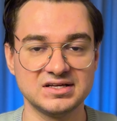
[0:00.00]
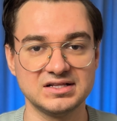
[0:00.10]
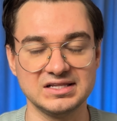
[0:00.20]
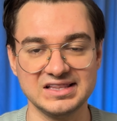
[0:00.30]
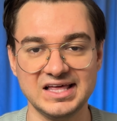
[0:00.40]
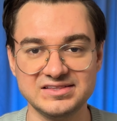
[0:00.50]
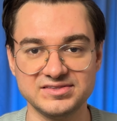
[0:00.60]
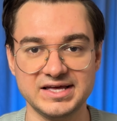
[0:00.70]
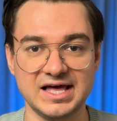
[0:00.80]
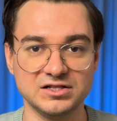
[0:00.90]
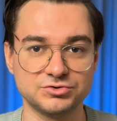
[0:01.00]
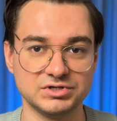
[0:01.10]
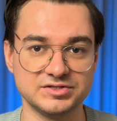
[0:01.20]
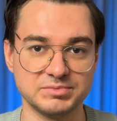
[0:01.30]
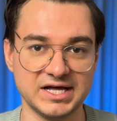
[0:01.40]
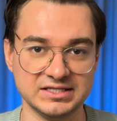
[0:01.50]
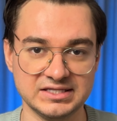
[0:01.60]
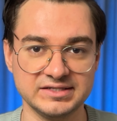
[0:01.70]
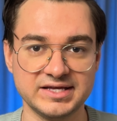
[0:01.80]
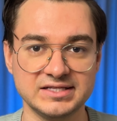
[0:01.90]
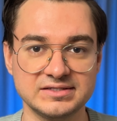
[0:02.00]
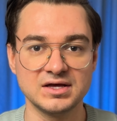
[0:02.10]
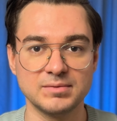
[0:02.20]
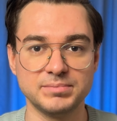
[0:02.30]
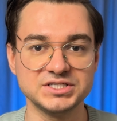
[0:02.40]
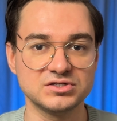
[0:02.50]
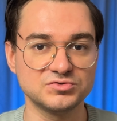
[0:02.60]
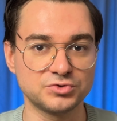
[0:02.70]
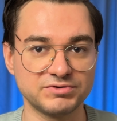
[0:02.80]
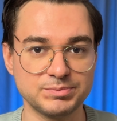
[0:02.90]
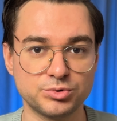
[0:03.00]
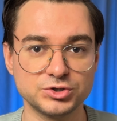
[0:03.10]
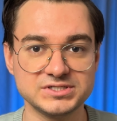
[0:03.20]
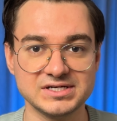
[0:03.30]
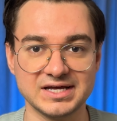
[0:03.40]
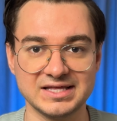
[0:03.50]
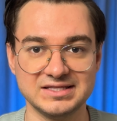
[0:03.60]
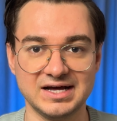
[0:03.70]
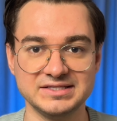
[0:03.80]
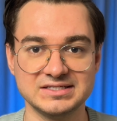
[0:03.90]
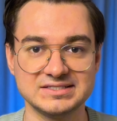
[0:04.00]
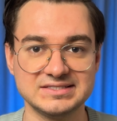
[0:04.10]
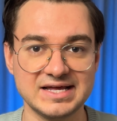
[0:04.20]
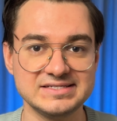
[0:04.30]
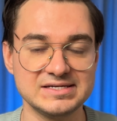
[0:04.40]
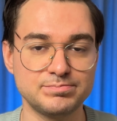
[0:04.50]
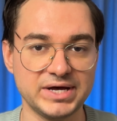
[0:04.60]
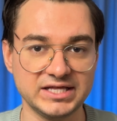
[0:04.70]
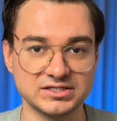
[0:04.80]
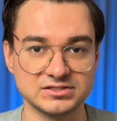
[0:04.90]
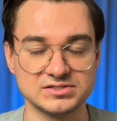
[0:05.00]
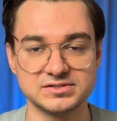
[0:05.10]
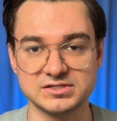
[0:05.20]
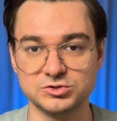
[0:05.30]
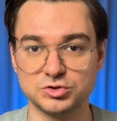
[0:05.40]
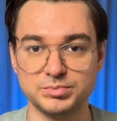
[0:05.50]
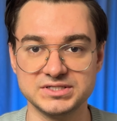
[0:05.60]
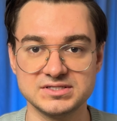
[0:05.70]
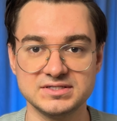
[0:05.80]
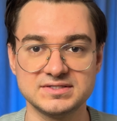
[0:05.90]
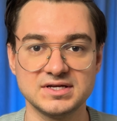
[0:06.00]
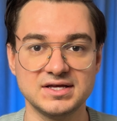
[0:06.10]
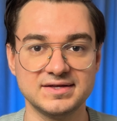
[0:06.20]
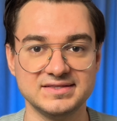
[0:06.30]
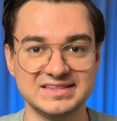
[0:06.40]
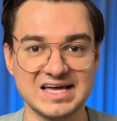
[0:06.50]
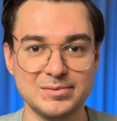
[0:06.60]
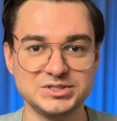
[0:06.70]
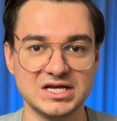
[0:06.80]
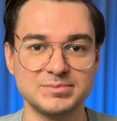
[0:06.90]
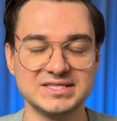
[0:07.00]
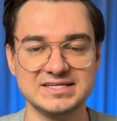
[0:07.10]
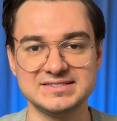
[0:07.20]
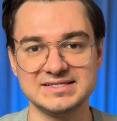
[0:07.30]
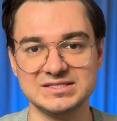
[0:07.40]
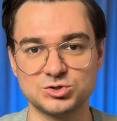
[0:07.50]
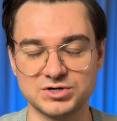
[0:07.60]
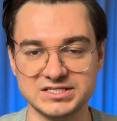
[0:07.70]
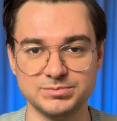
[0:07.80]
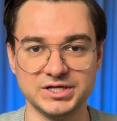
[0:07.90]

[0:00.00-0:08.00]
Let the algorithm handle that. But for reporting and understanding patterns in your business, the time segment is incredibly